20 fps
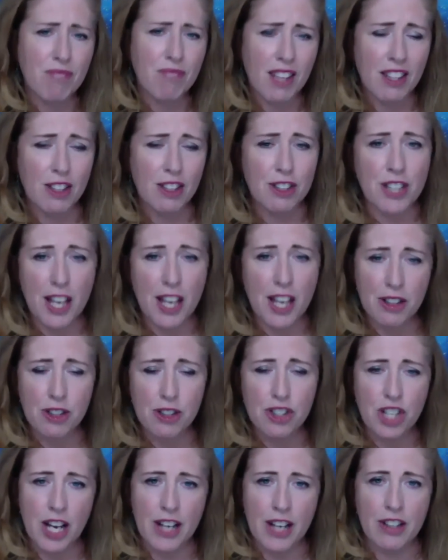There's other
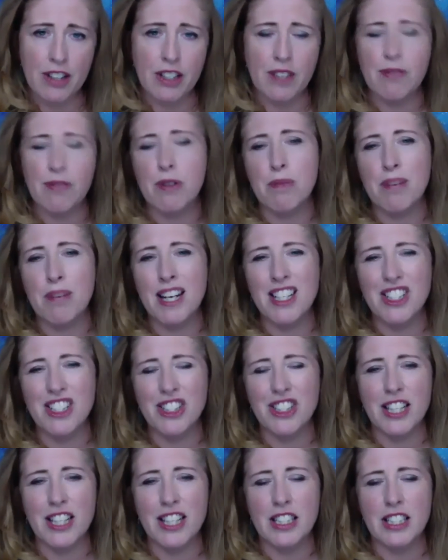channeled information
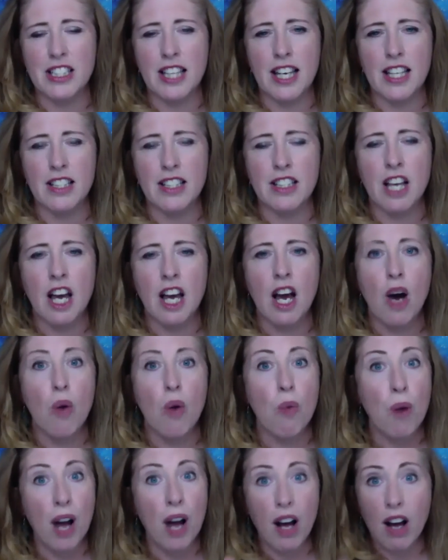that says,
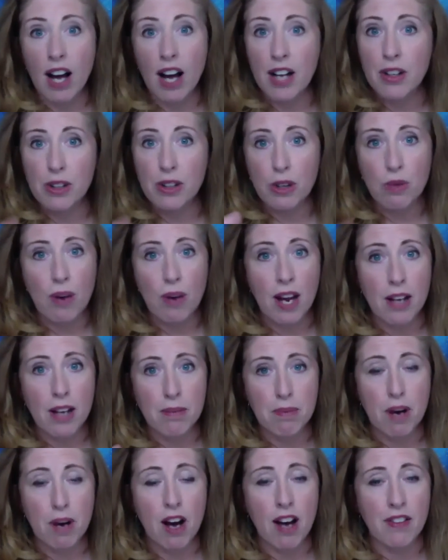well, under the right
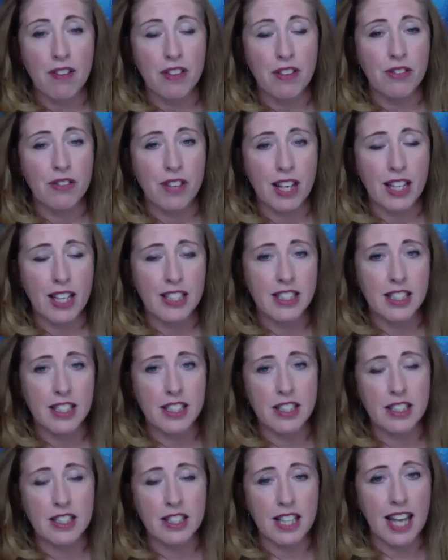paw of the Sphinx
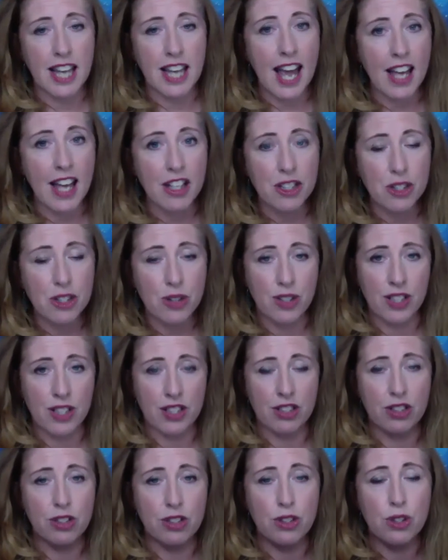is the
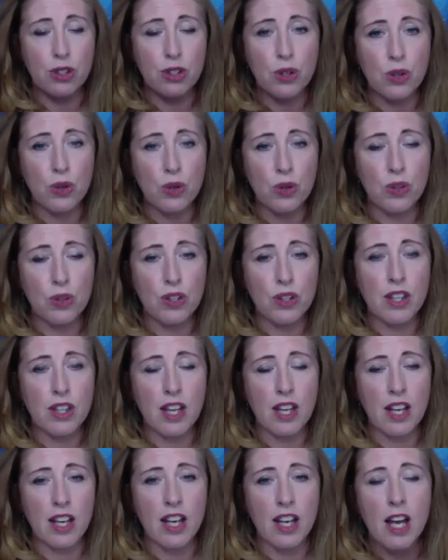entrance to
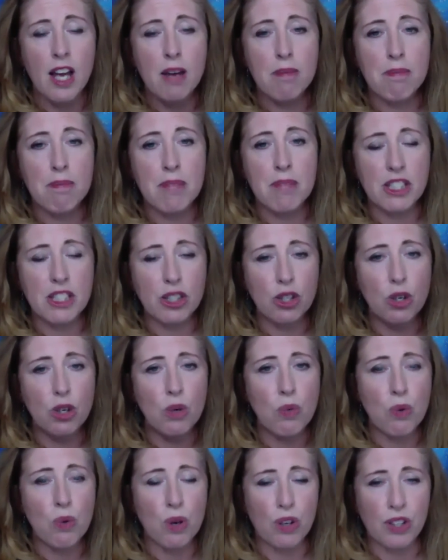the mystical
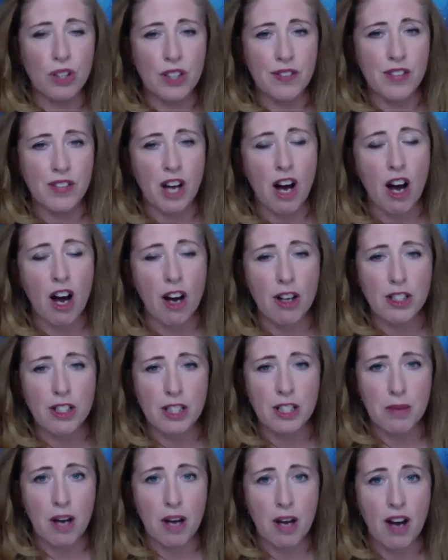world of the halls
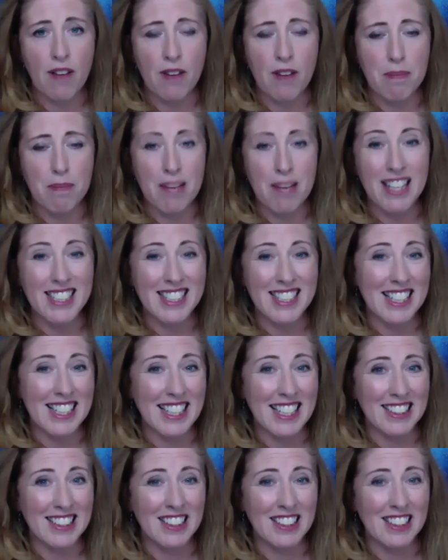of, of Amenti,